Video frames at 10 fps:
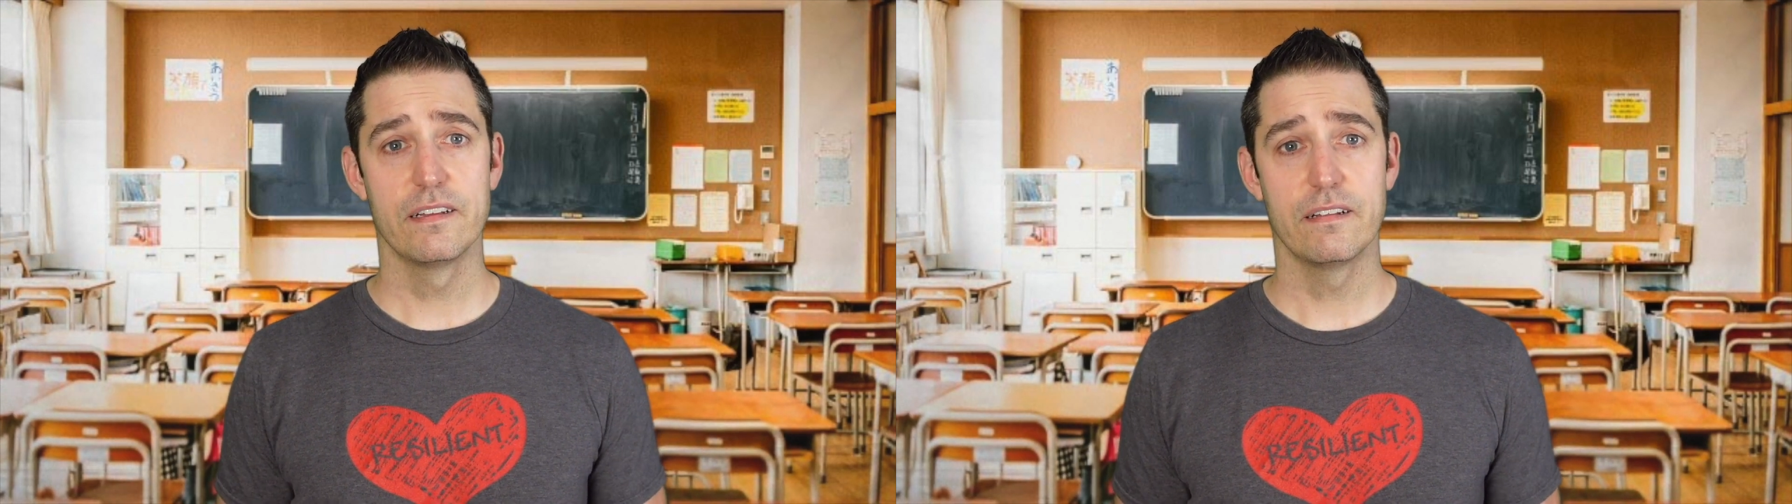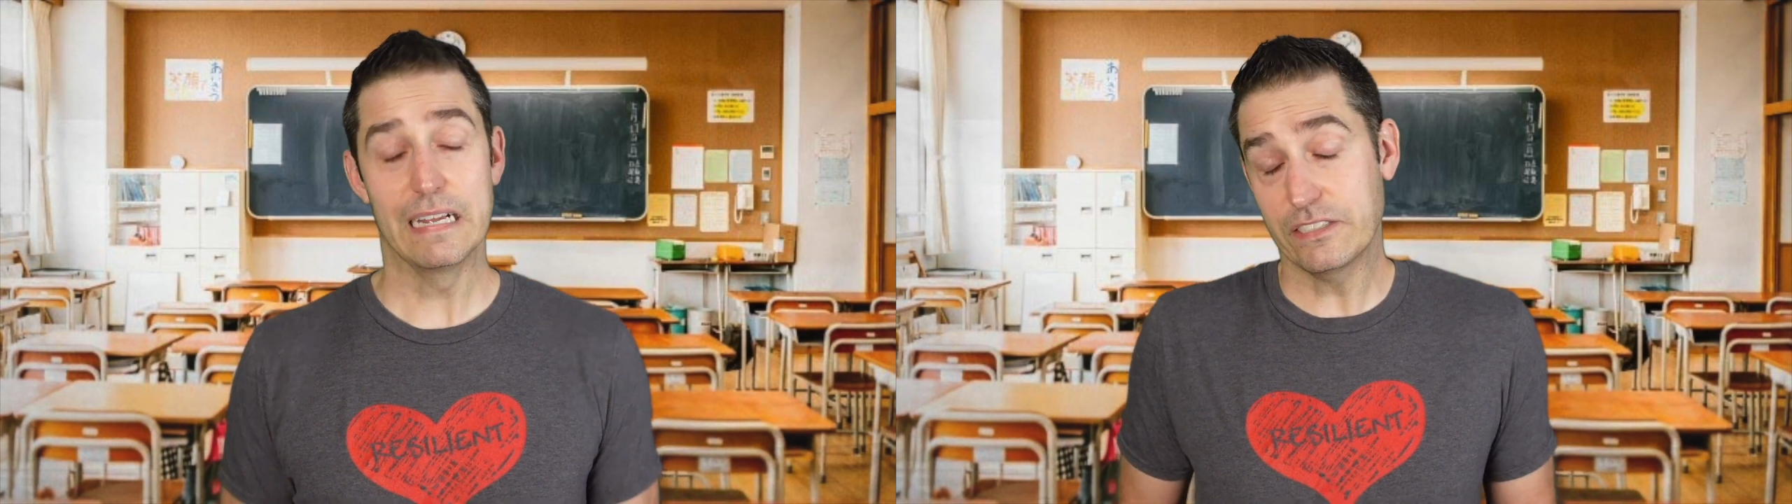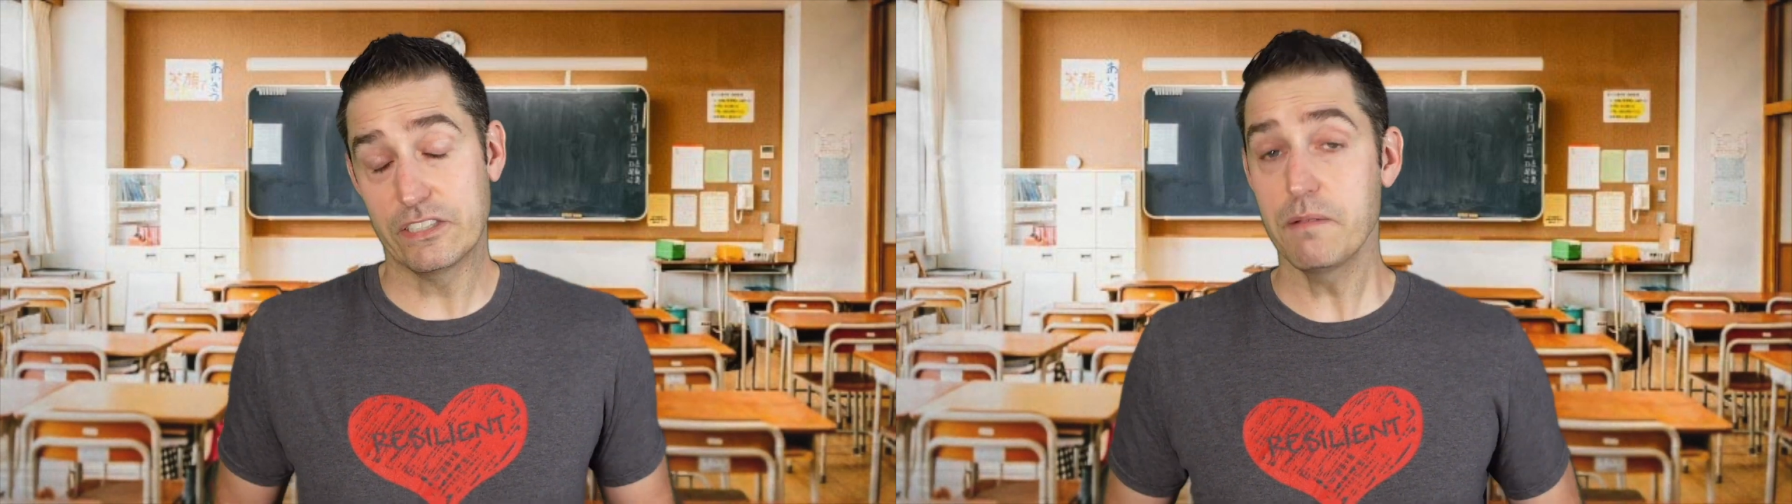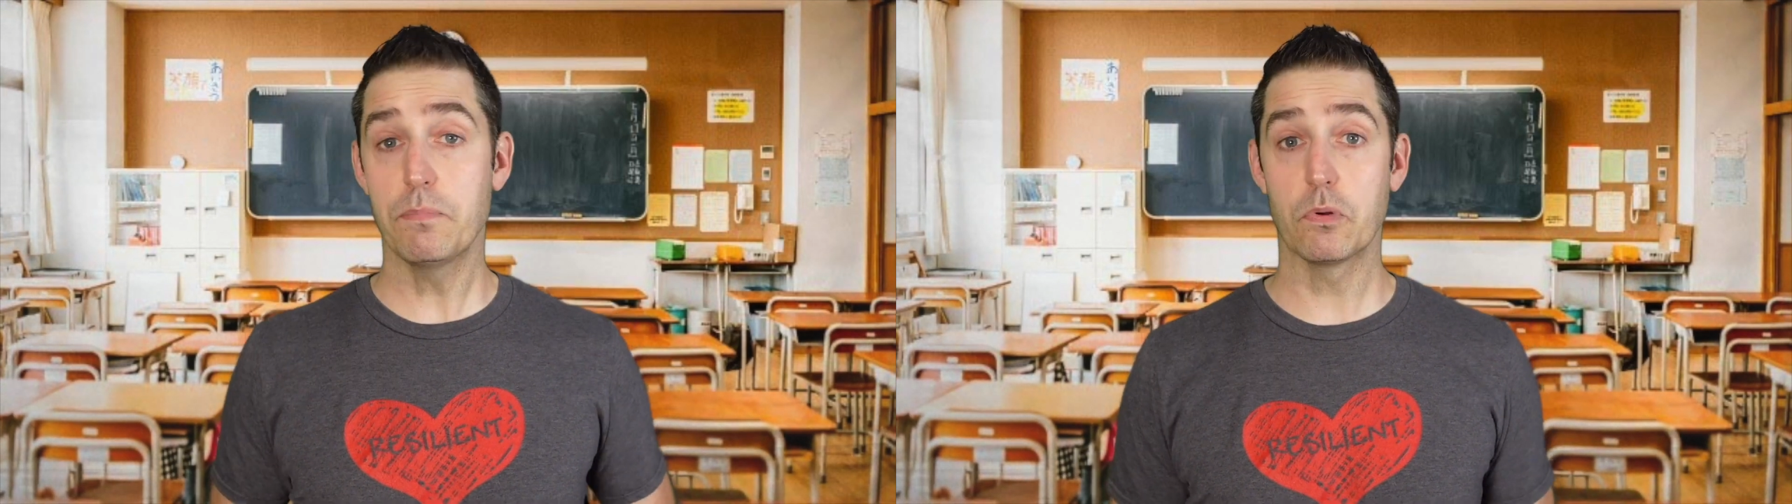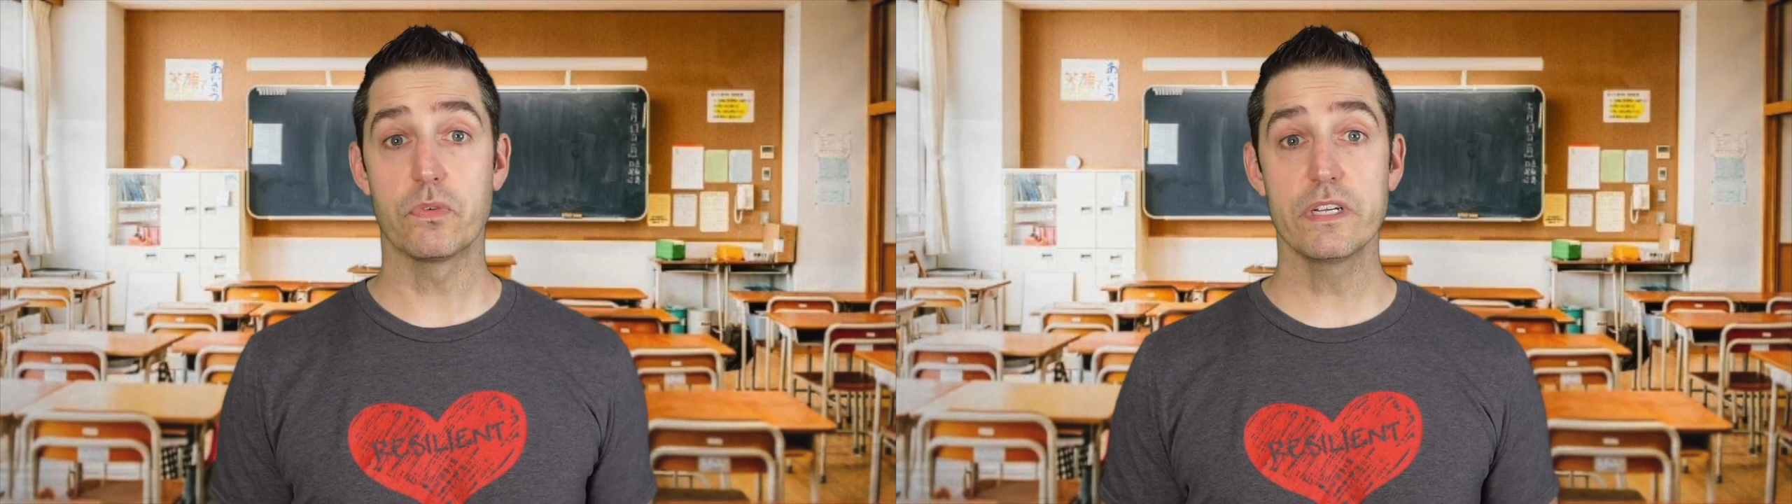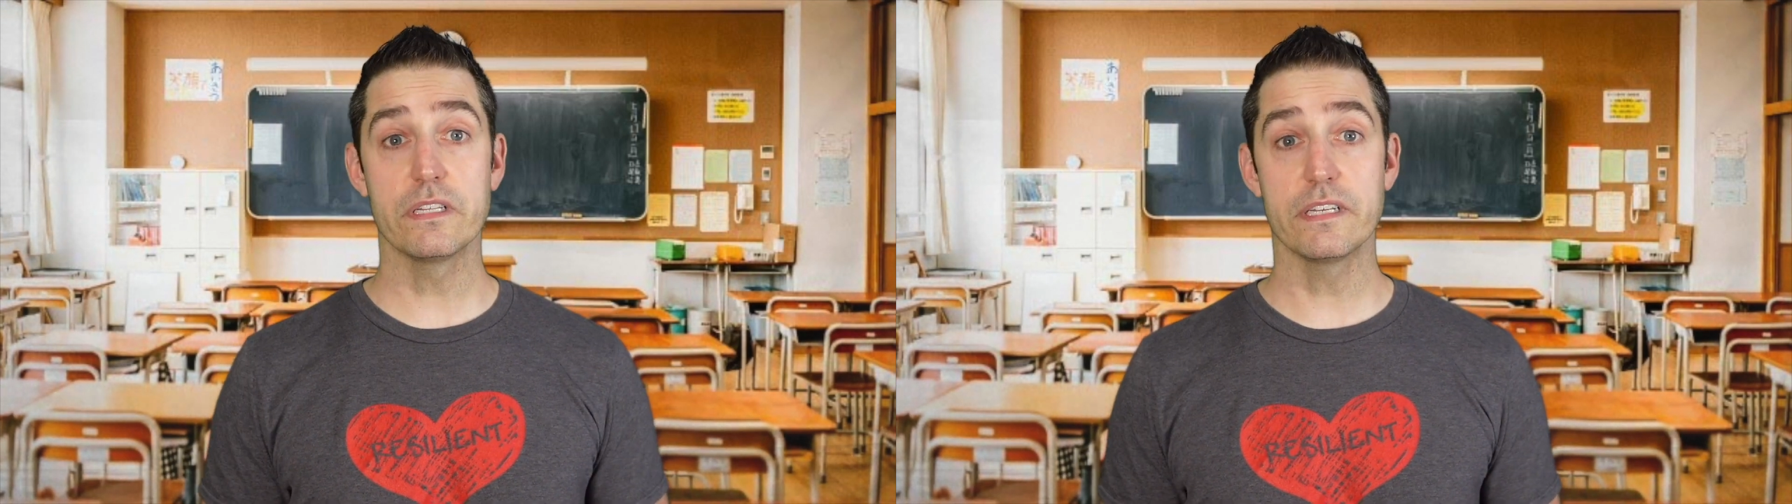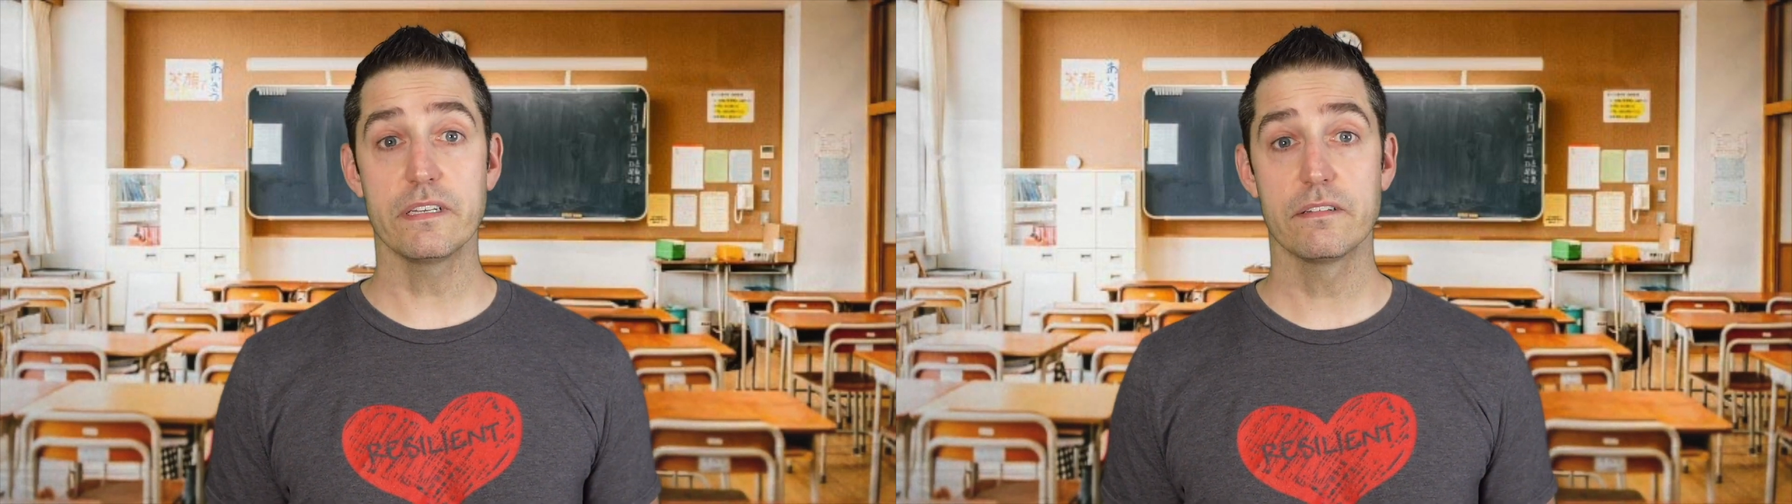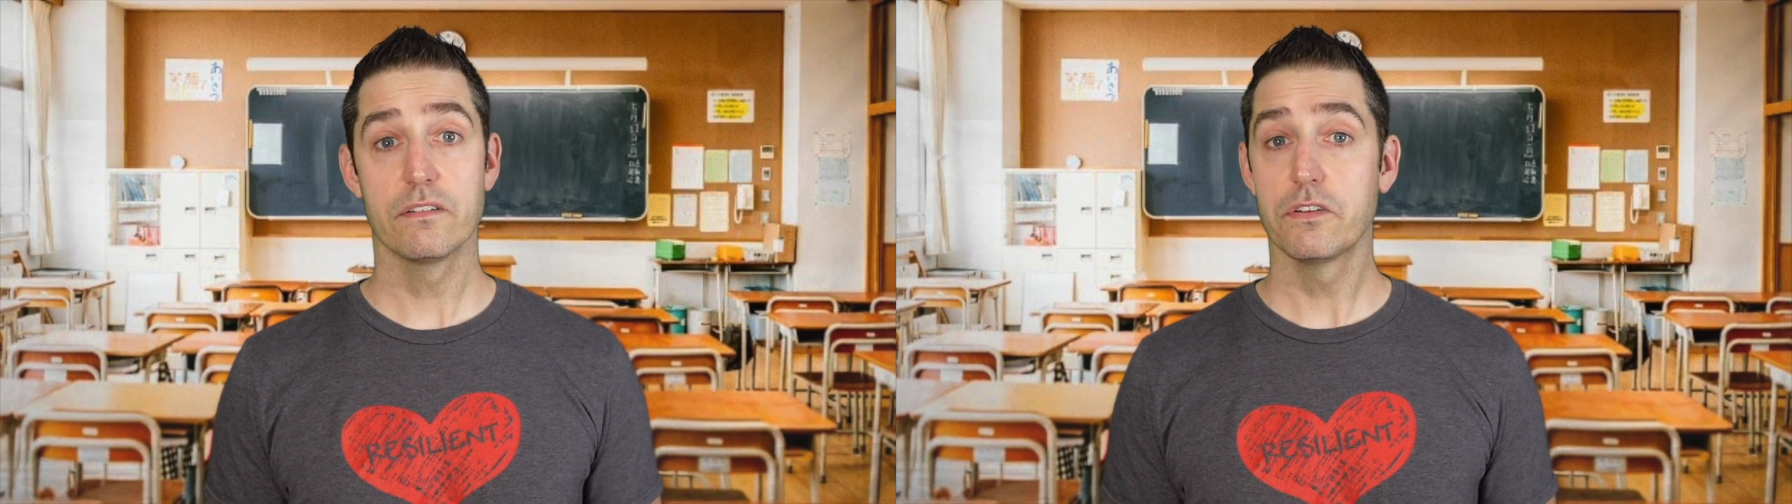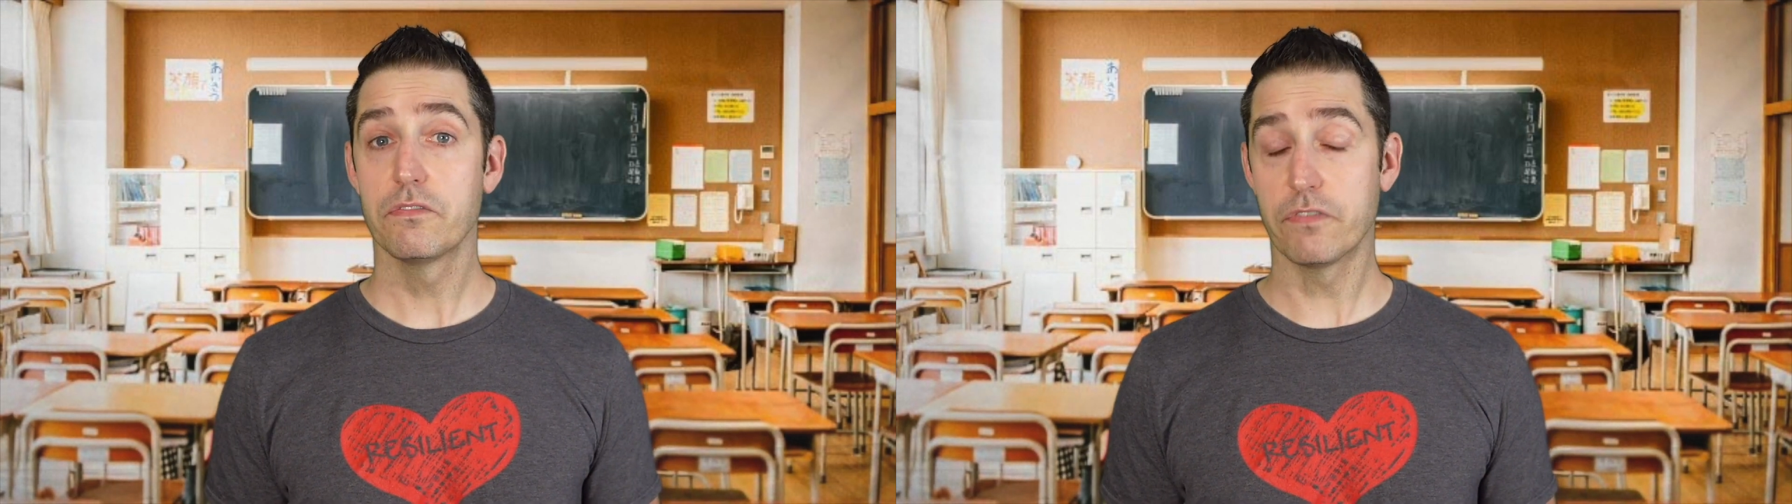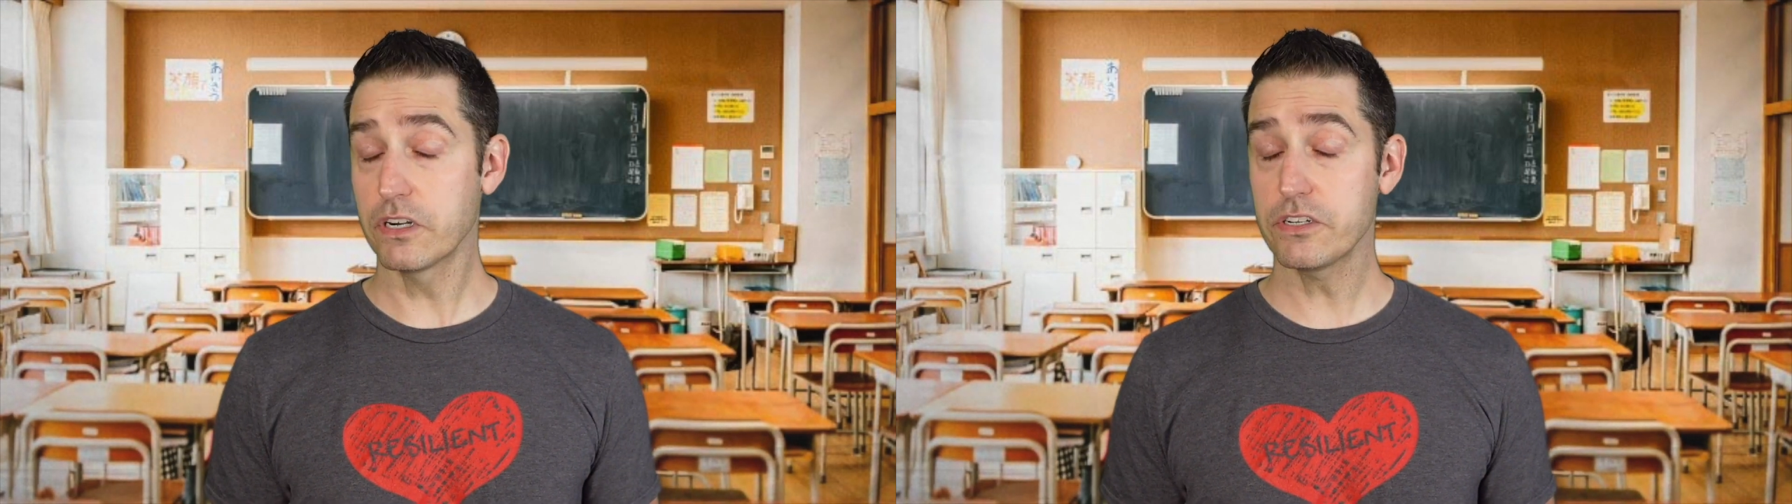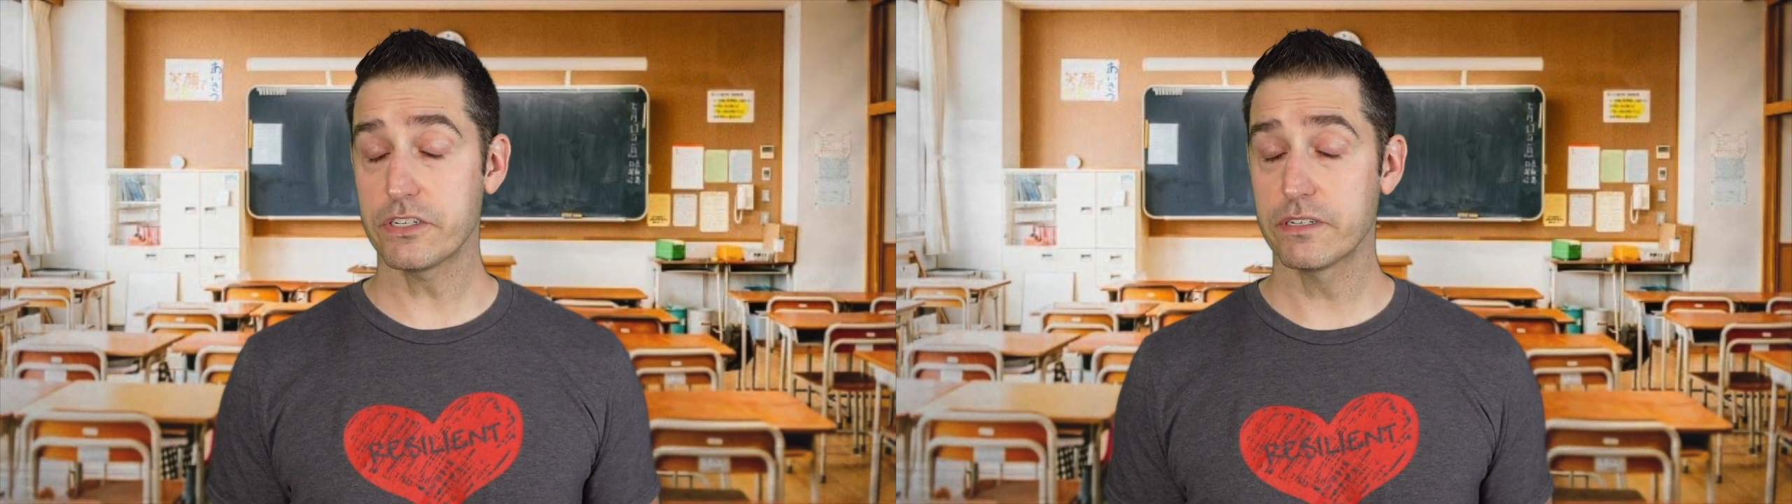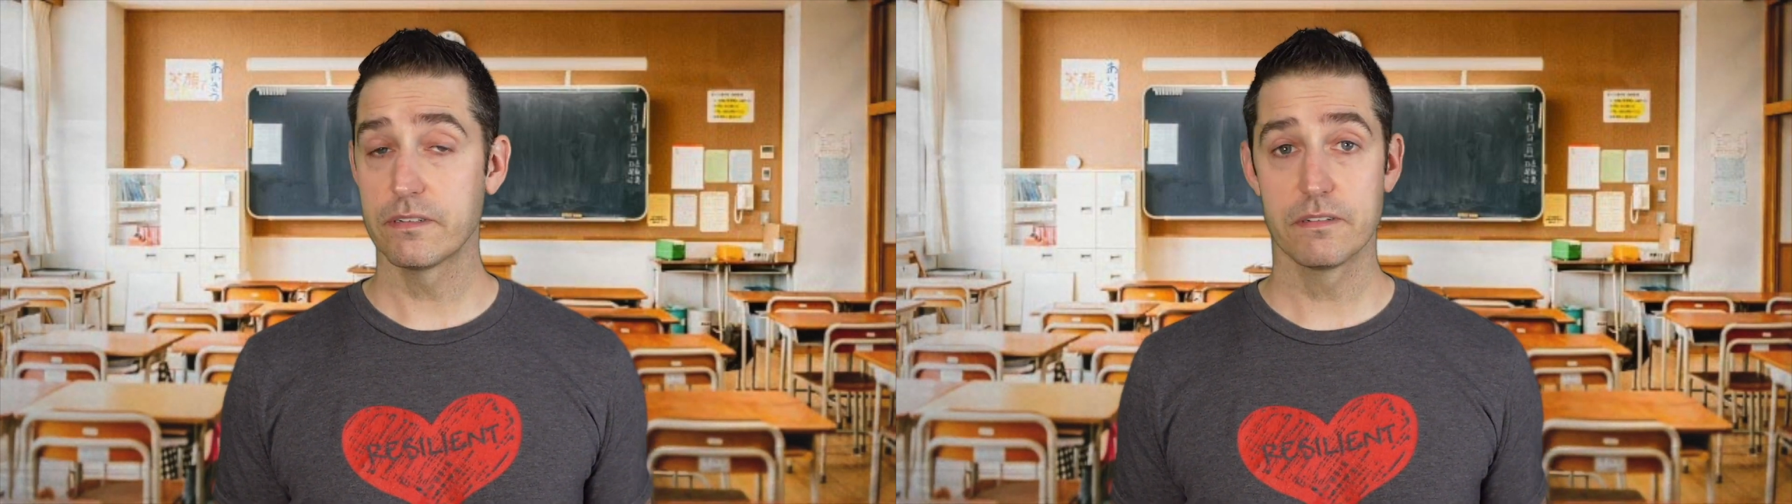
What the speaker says: That's simple, really. First,